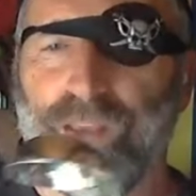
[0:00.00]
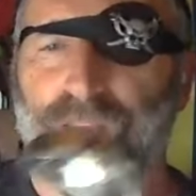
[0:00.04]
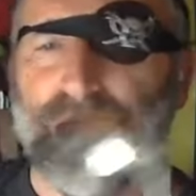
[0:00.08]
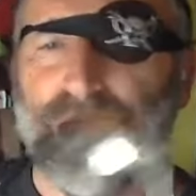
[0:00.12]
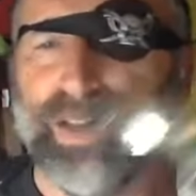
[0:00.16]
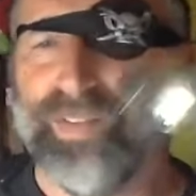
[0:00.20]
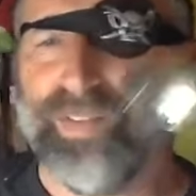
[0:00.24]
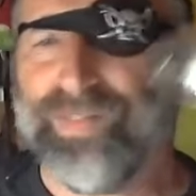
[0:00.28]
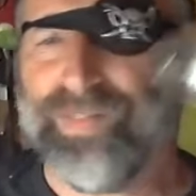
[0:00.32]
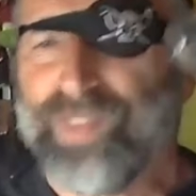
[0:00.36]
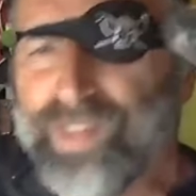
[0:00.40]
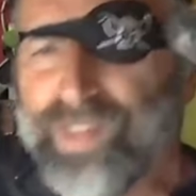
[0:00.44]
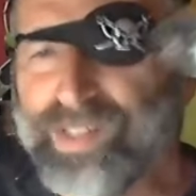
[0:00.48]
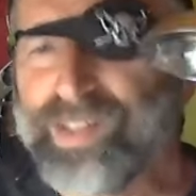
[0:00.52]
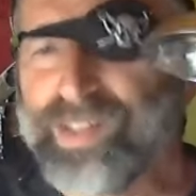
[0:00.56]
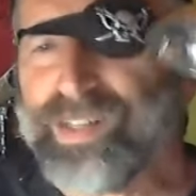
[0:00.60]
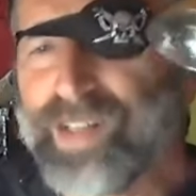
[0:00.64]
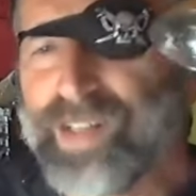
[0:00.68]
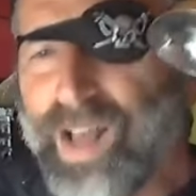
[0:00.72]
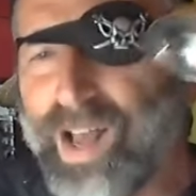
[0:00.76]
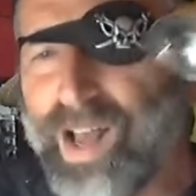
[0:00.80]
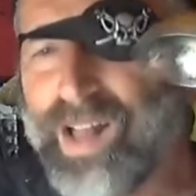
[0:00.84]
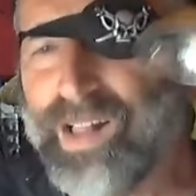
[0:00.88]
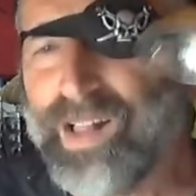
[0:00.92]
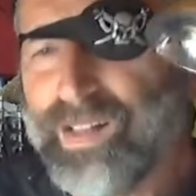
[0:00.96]
And if this is
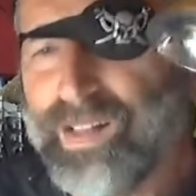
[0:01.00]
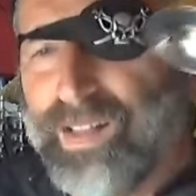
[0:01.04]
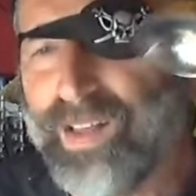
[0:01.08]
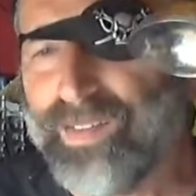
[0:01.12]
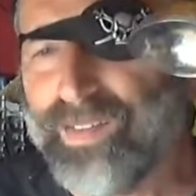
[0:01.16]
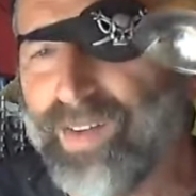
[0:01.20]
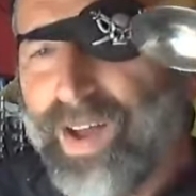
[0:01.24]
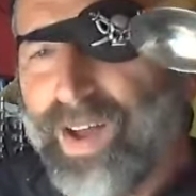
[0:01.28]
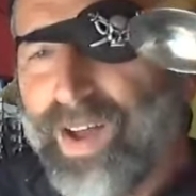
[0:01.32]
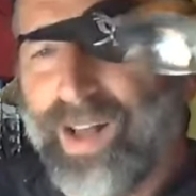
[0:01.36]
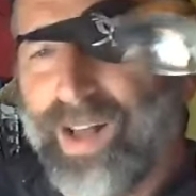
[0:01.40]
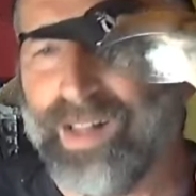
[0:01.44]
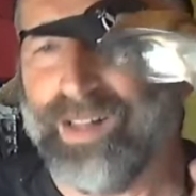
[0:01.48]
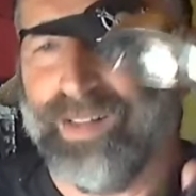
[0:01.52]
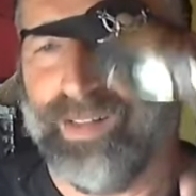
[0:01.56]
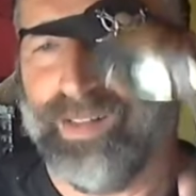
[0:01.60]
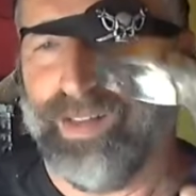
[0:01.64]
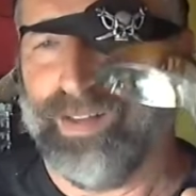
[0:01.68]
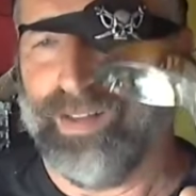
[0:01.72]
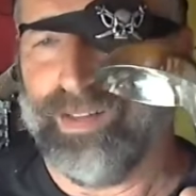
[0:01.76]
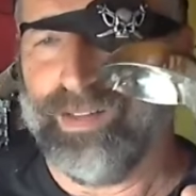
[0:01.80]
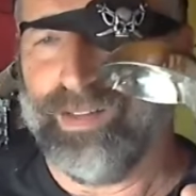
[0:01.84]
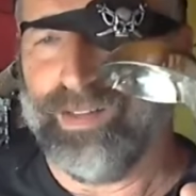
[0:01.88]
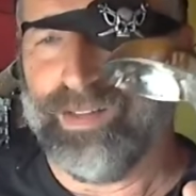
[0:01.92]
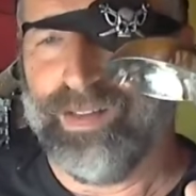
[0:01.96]
a holiday of
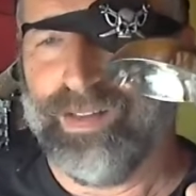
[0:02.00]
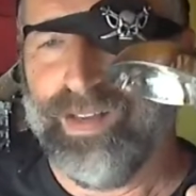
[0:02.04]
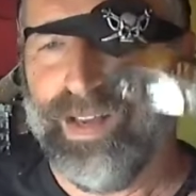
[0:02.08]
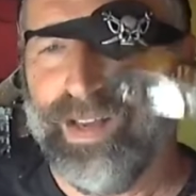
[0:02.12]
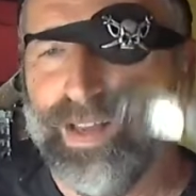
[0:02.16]
holidays,